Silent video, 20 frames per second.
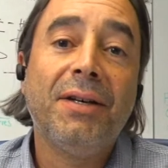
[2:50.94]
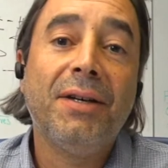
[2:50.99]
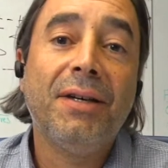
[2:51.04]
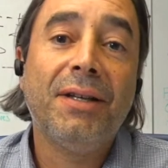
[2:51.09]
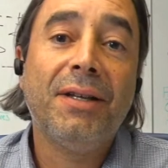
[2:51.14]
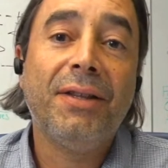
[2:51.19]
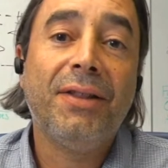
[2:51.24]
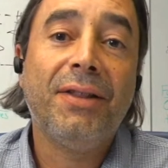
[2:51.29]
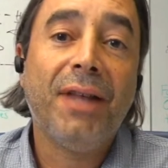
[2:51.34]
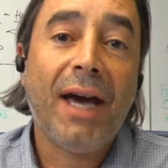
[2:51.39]

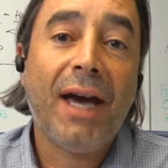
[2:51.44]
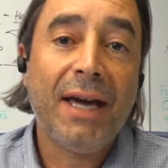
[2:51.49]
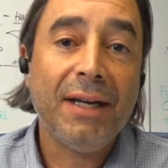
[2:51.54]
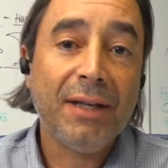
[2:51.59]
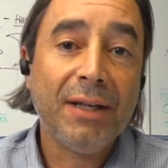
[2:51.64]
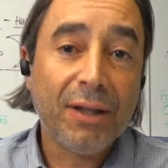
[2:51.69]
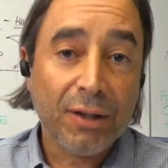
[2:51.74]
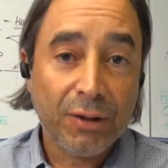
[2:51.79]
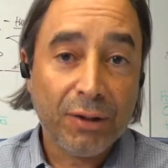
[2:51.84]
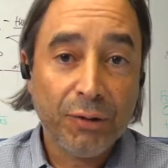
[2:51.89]
that
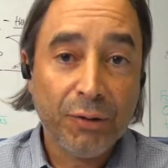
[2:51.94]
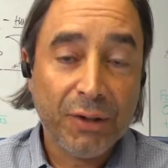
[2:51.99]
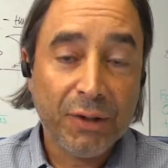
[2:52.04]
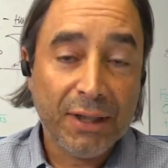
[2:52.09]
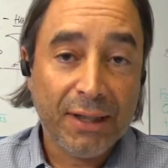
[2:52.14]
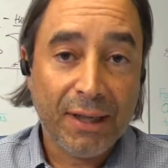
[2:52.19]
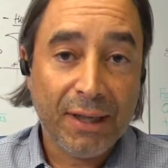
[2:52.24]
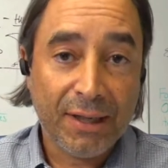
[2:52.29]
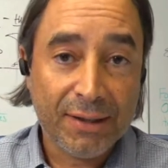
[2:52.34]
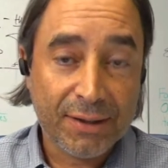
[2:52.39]
included
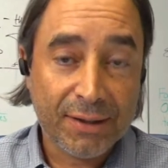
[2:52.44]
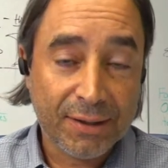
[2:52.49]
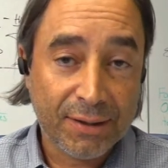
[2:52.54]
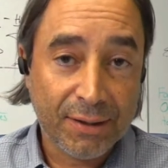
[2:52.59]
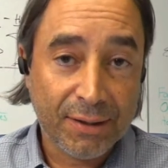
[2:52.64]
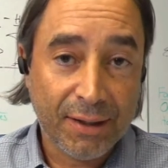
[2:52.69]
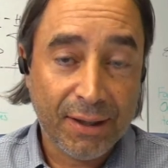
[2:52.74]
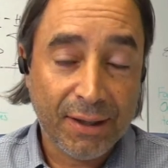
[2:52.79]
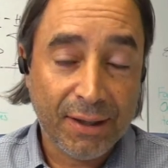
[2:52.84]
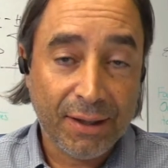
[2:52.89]
us
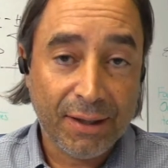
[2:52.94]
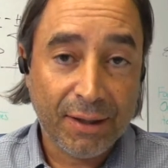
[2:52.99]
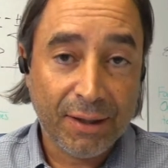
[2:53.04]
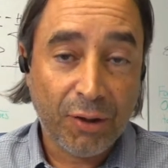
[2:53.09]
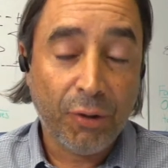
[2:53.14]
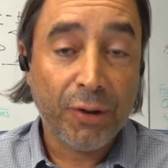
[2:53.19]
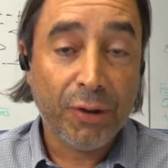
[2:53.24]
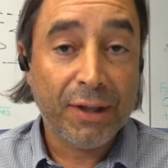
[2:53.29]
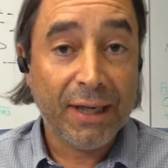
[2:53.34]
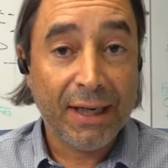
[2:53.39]
uh,
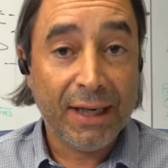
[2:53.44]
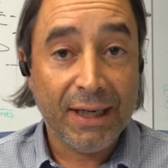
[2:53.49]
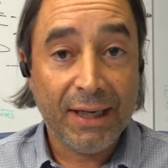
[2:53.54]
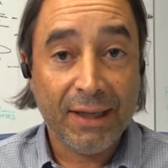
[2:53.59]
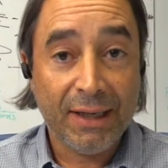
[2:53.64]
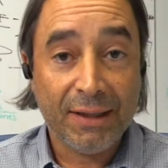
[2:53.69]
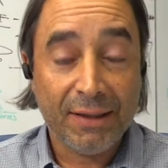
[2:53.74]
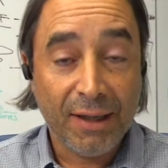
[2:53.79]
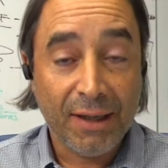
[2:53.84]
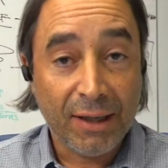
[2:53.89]

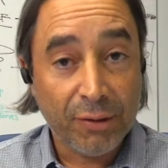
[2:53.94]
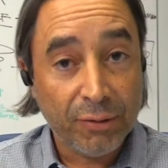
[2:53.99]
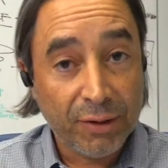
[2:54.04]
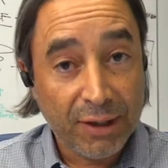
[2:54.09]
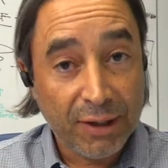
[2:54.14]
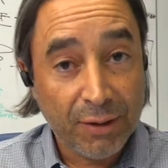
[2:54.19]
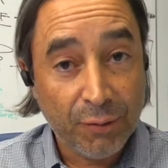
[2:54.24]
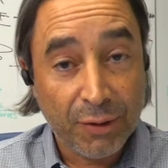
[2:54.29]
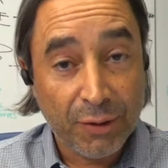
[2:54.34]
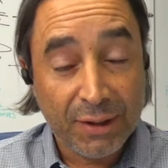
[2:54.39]
coordinating not
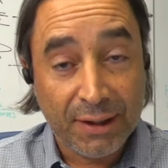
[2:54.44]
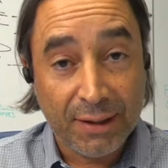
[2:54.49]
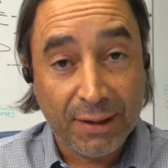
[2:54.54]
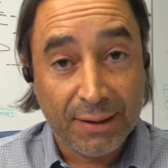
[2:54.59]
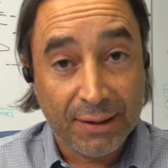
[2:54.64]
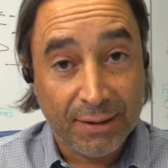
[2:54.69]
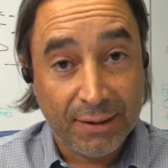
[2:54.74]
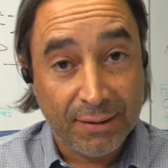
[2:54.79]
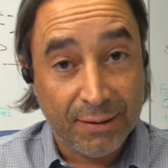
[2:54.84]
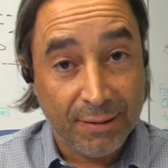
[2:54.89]
only with the
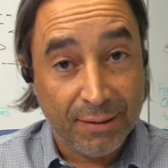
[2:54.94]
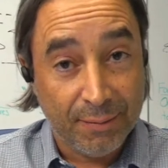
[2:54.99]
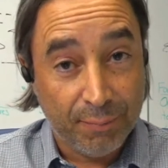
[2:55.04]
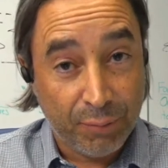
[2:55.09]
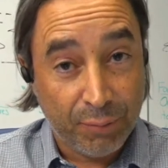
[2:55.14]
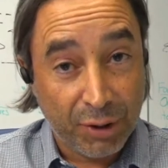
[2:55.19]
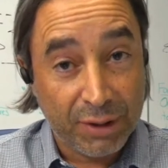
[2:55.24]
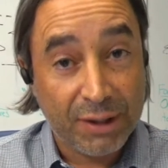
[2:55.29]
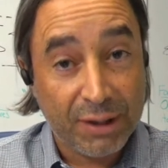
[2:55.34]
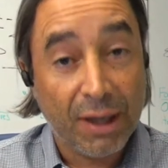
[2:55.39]

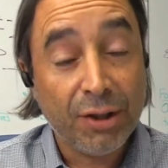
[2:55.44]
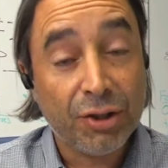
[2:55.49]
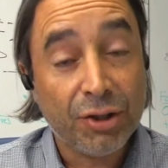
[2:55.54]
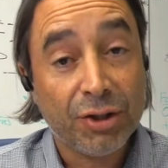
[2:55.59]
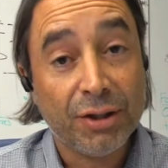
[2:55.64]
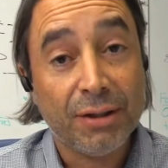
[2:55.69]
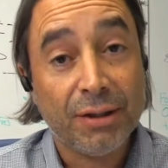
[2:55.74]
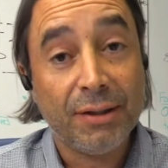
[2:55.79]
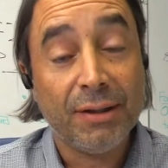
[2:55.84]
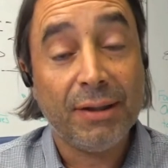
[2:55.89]

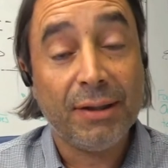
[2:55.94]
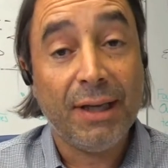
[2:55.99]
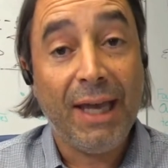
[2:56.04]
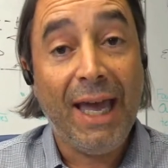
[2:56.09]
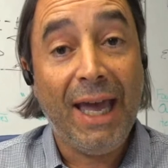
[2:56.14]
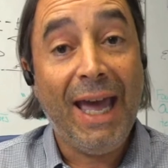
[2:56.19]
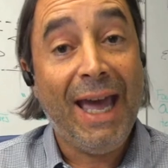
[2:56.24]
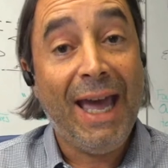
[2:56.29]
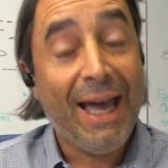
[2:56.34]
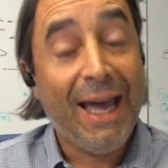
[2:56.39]
production
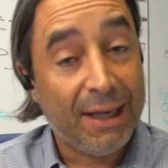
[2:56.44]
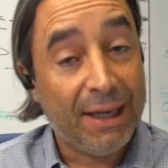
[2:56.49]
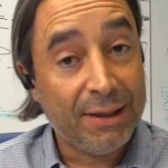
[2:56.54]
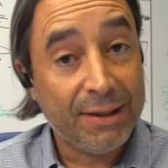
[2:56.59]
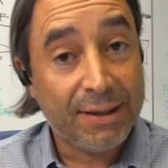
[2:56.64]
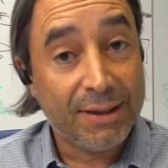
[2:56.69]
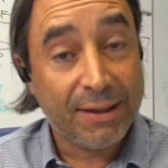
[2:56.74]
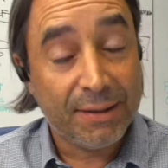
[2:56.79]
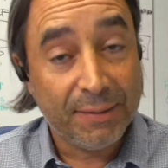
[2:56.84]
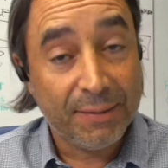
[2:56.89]
heads,